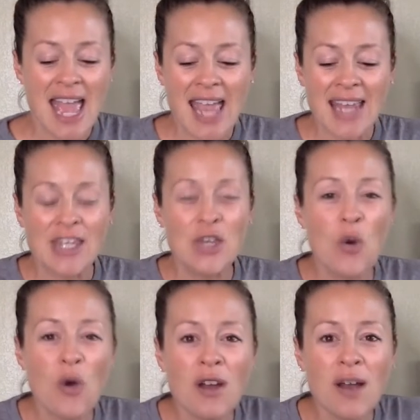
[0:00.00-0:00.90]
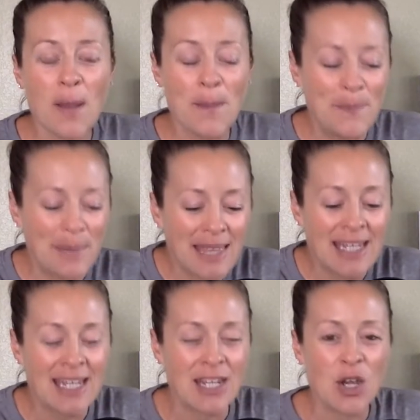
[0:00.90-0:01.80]
and your
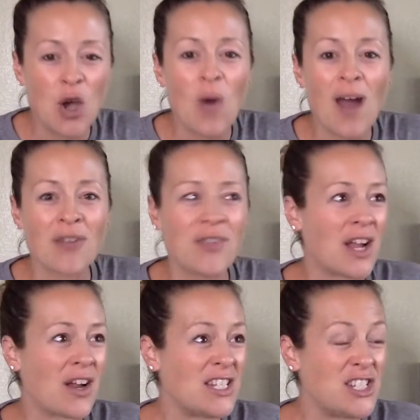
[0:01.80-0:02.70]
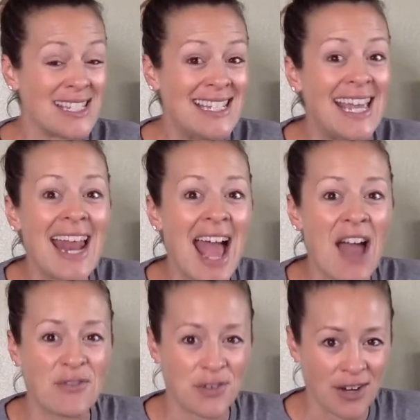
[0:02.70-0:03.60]
ability to go out there and just get
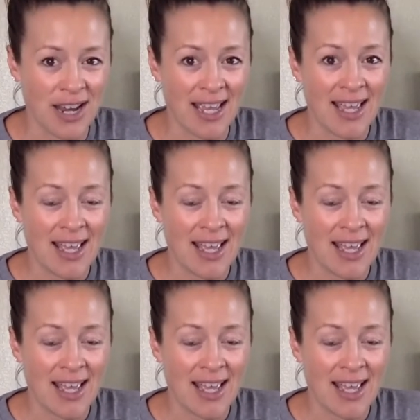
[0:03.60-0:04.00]
after it,